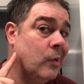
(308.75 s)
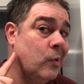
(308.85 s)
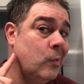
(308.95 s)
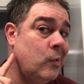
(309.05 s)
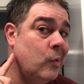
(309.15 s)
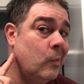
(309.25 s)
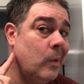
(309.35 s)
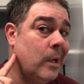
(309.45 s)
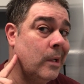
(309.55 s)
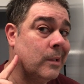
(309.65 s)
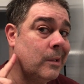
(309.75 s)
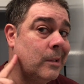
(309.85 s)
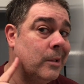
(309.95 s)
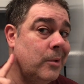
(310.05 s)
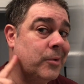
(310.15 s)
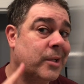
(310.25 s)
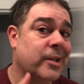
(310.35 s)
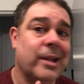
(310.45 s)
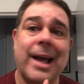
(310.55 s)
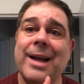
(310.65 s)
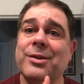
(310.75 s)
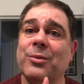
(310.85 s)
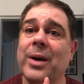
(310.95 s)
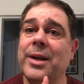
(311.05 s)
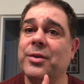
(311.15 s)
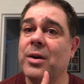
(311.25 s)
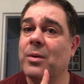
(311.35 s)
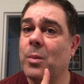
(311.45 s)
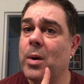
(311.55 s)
due to using this last razor.